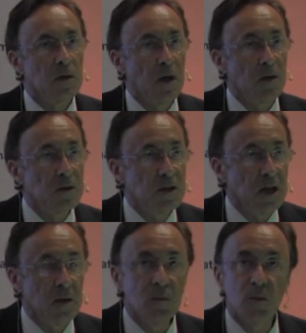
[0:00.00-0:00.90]
The other
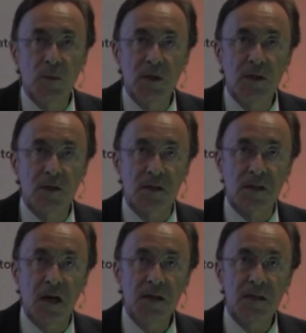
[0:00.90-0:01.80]
term that we need to
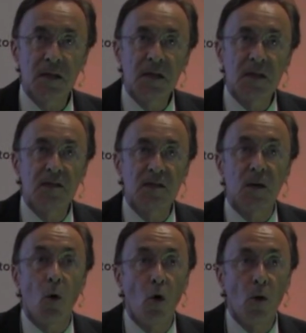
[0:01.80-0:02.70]
discuss is the
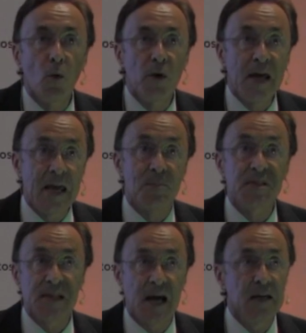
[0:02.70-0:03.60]
hormone
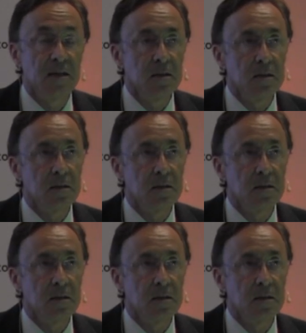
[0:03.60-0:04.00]
hepcidin,